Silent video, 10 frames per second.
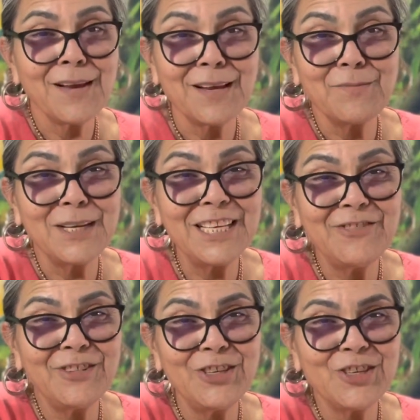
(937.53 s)

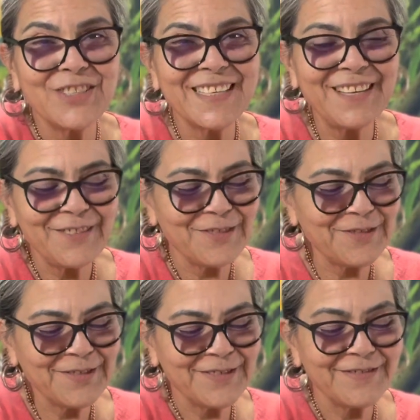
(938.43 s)
Believe in yourself.
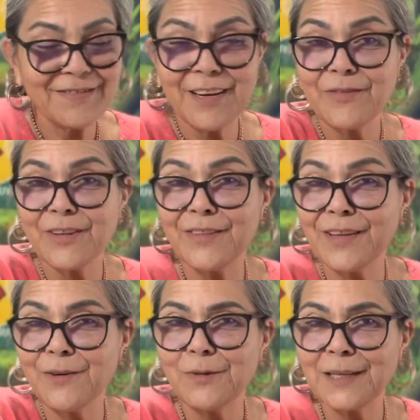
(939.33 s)

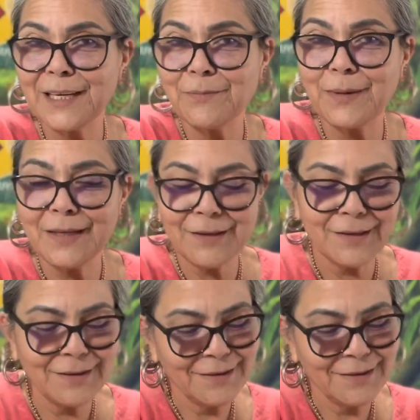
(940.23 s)
Everything will get better.